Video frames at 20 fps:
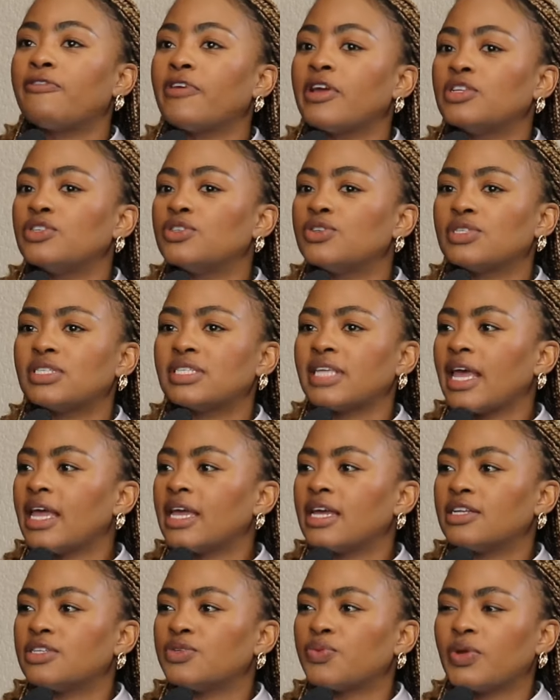mm. afraid to
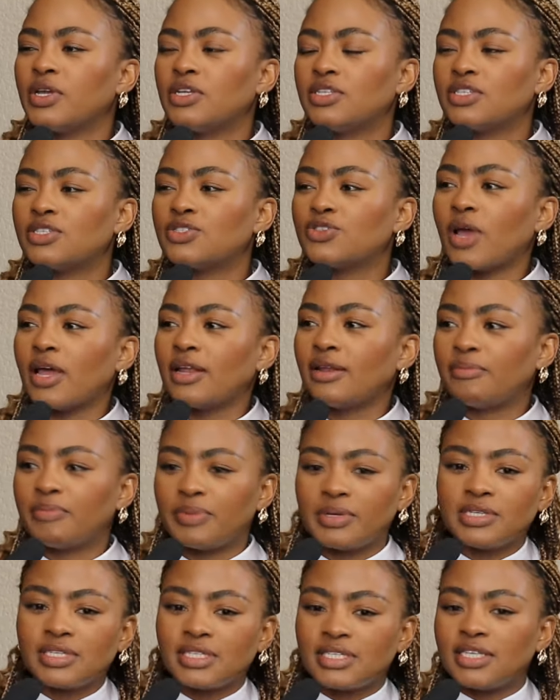say it. We're mm. just trying to
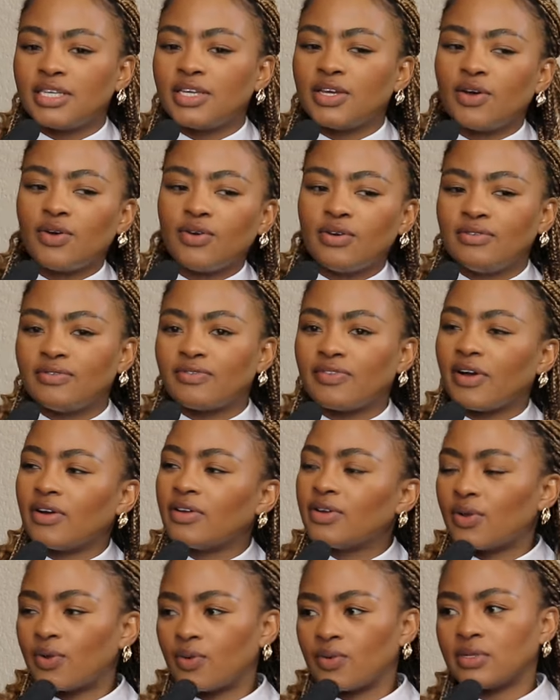be CEO and
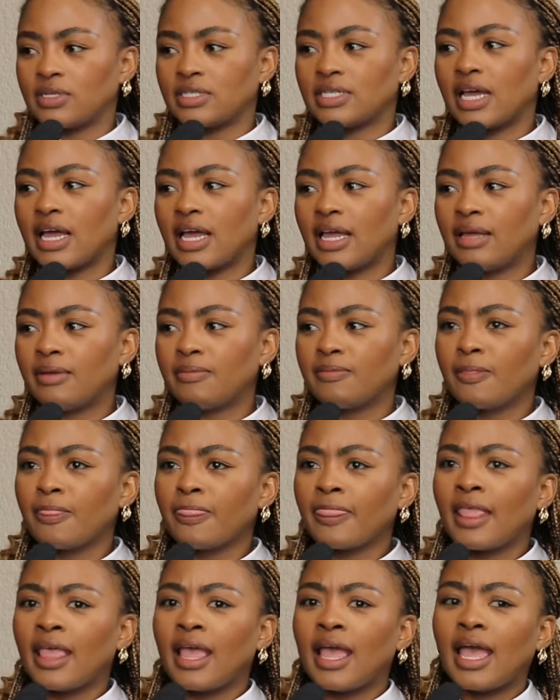founder all the time. yeah.